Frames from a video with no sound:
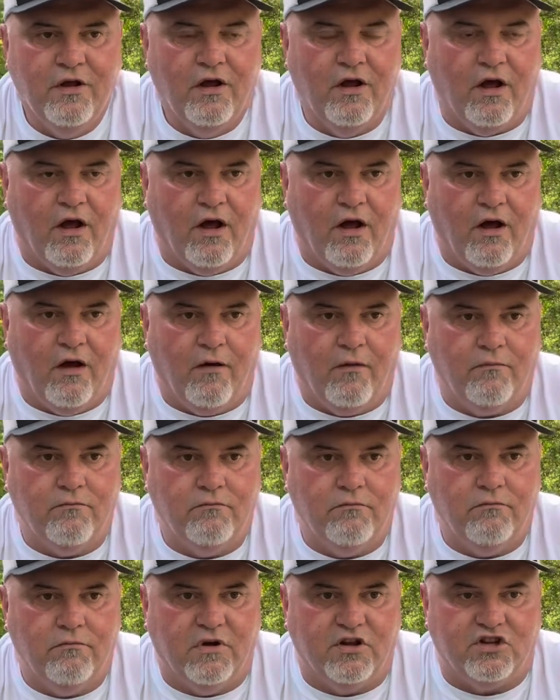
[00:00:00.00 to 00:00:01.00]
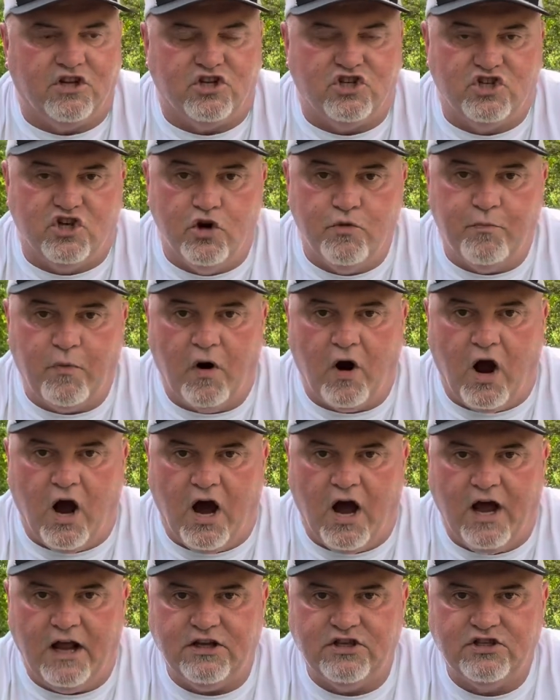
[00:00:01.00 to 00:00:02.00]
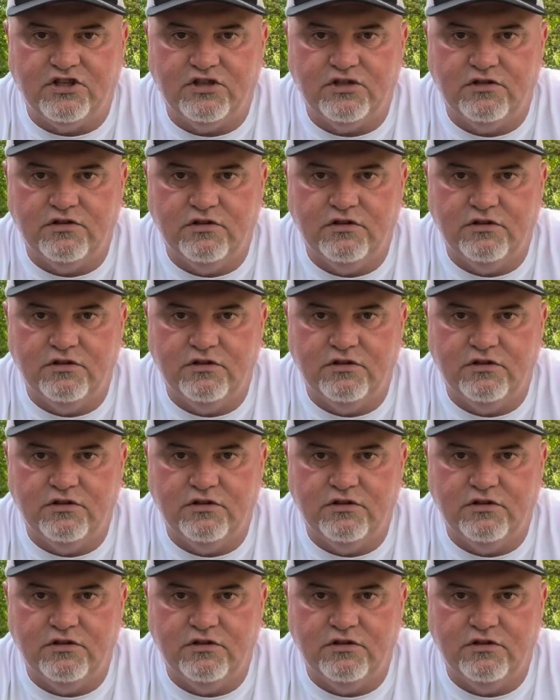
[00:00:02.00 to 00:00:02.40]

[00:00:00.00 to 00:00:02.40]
But the super hots